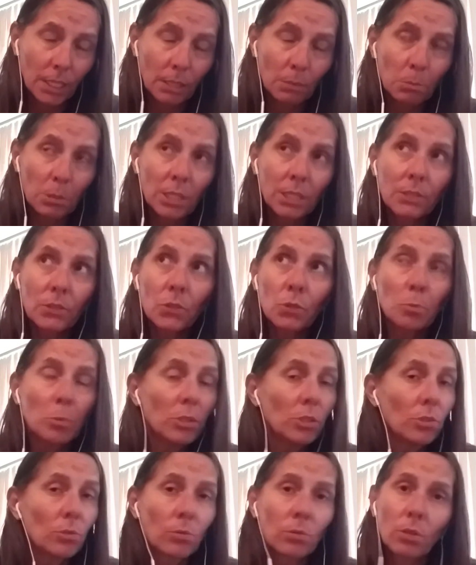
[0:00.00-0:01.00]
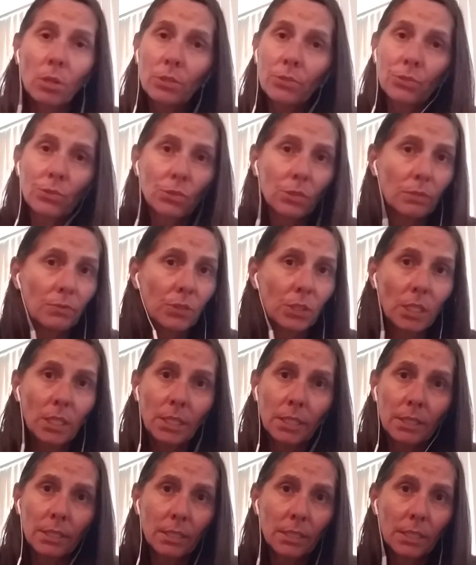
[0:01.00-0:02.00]
Because it's been so long since I've
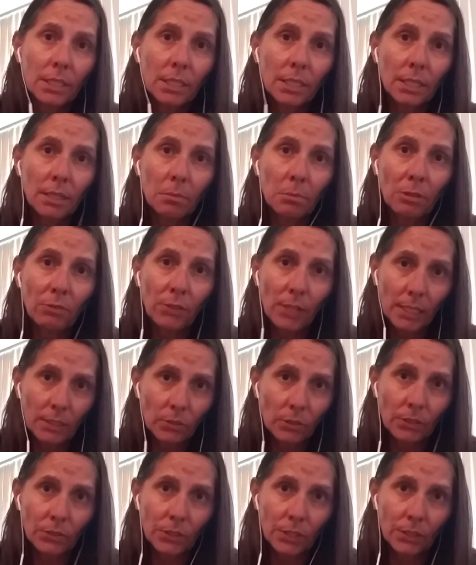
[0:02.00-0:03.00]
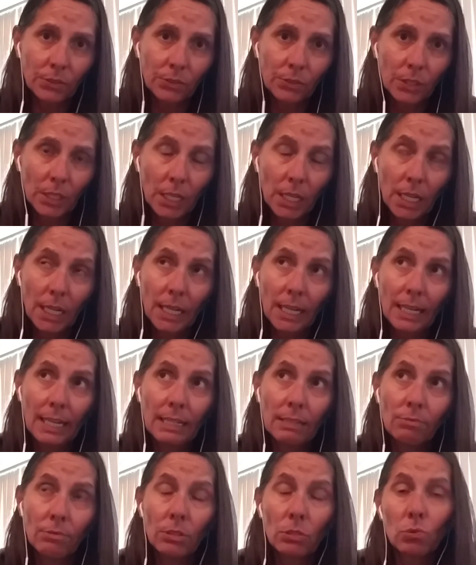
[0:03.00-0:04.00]
done a fast like this and
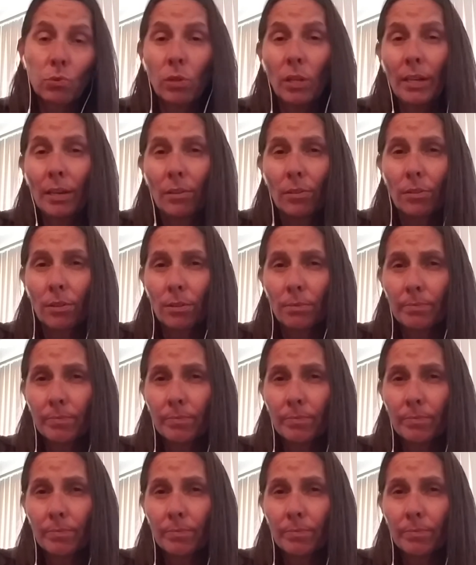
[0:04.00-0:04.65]
of this length.